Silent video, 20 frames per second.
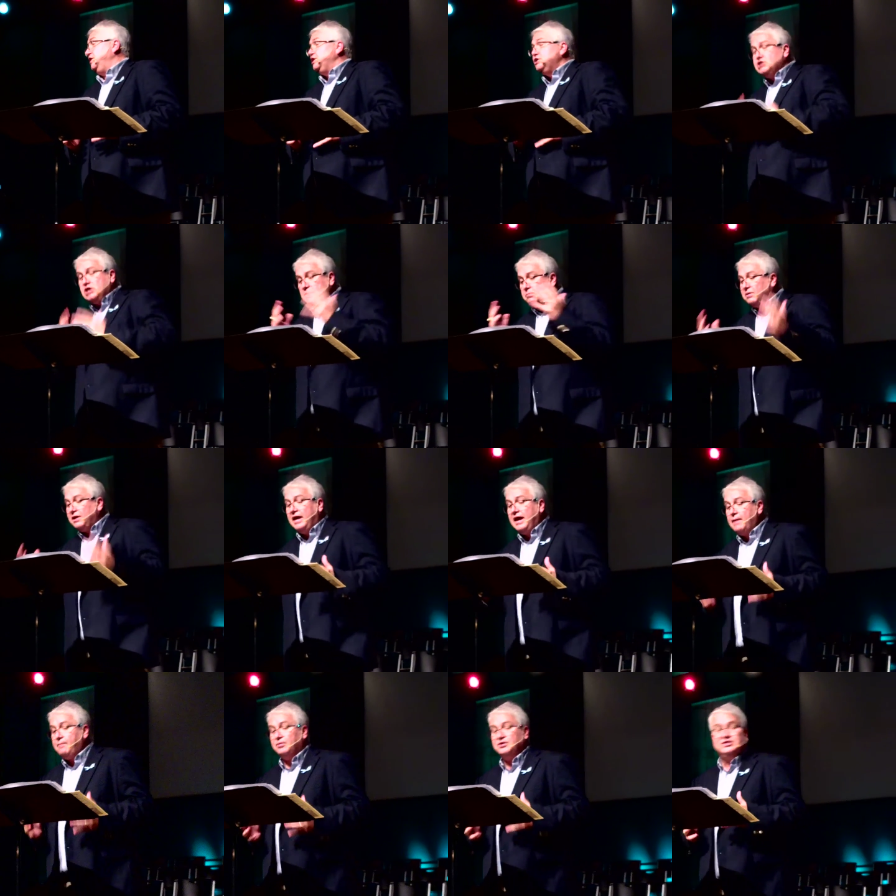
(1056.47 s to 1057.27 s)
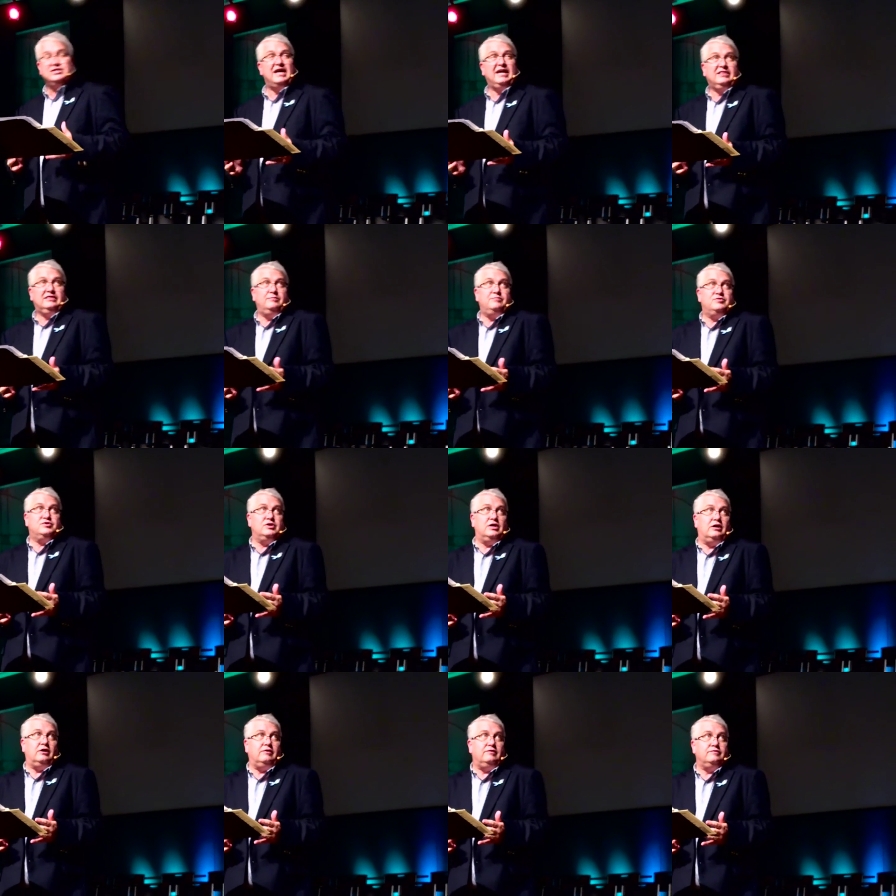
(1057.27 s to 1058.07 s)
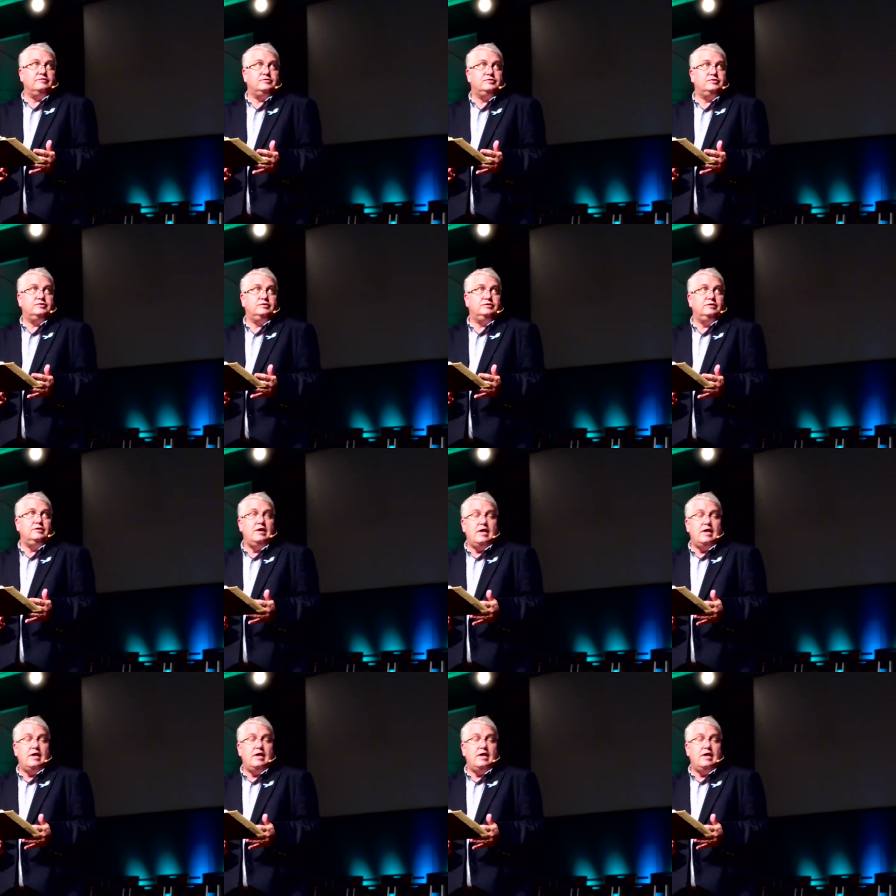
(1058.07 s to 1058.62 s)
Sheep can't protect themselves.